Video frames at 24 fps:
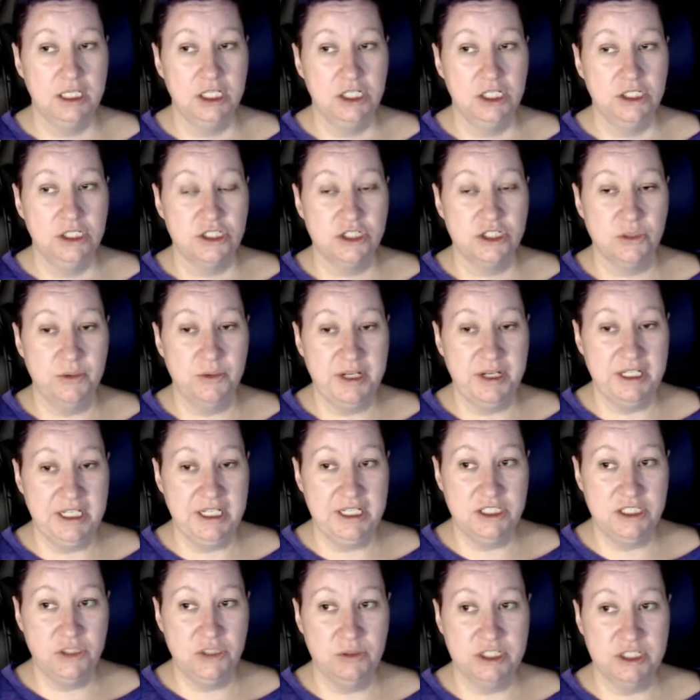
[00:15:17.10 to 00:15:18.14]
So we
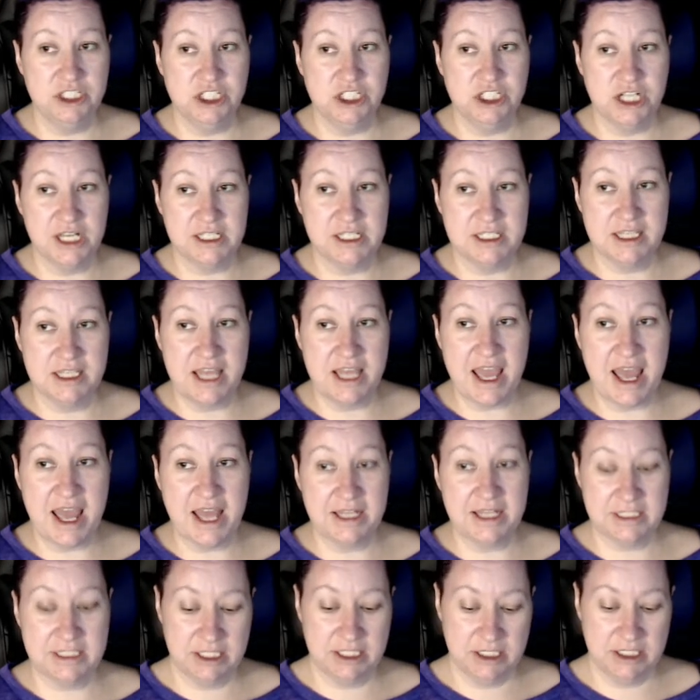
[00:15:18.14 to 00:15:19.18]
need to adjust
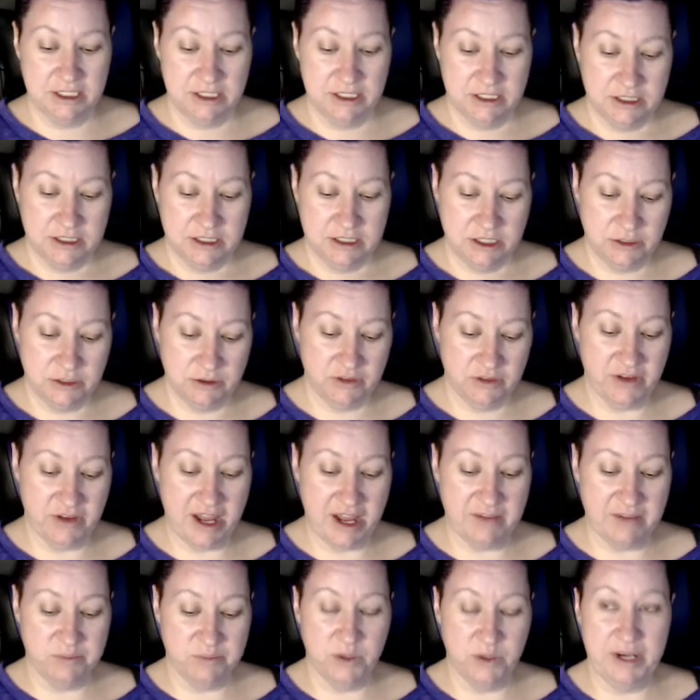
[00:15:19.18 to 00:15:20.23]
that to the
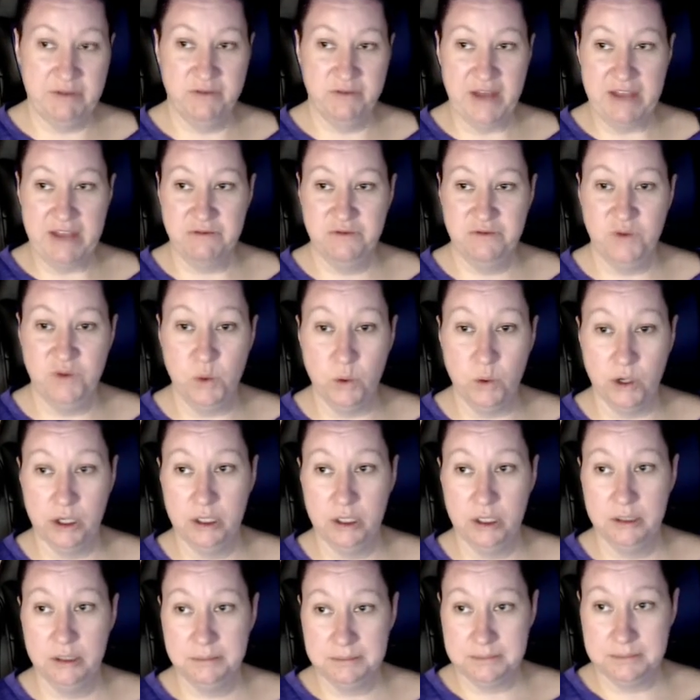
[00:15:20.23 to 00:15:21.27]
5.54
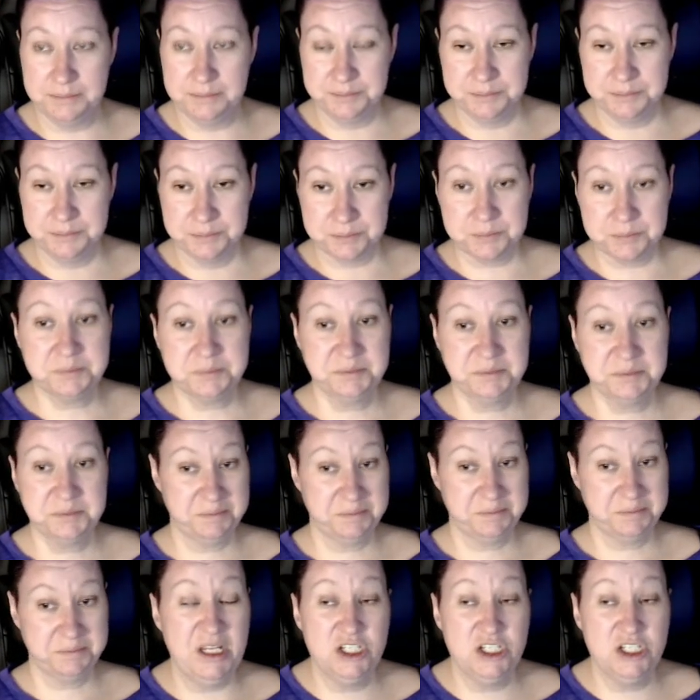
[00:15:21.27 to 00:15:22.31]

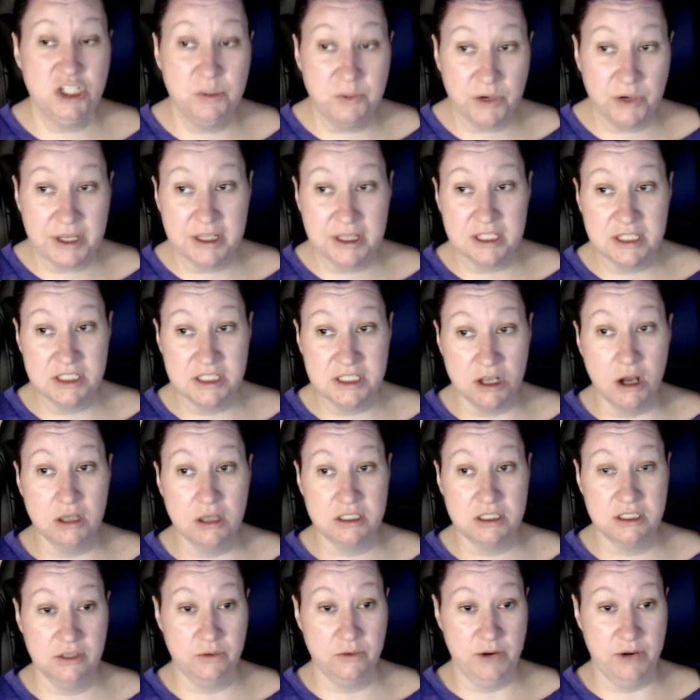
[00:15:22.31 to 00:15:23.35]
to bring the dog
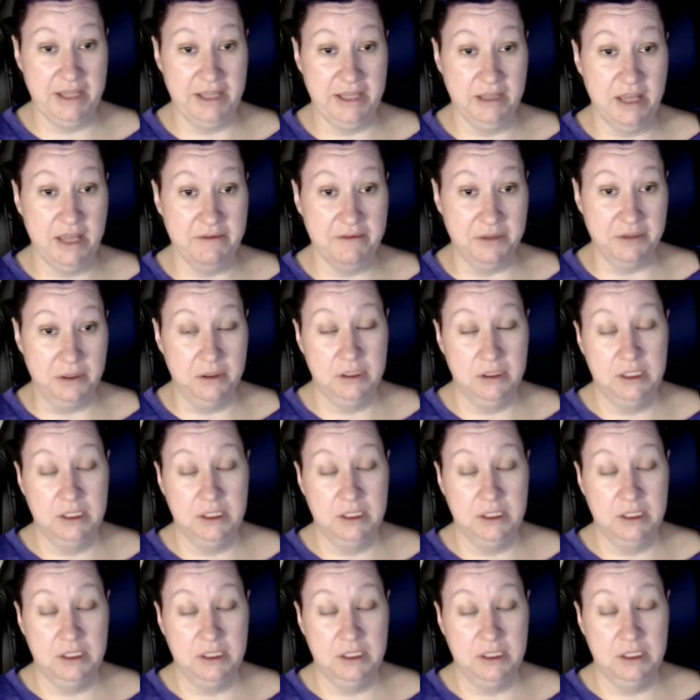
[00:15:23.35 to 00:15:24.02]
to the right level.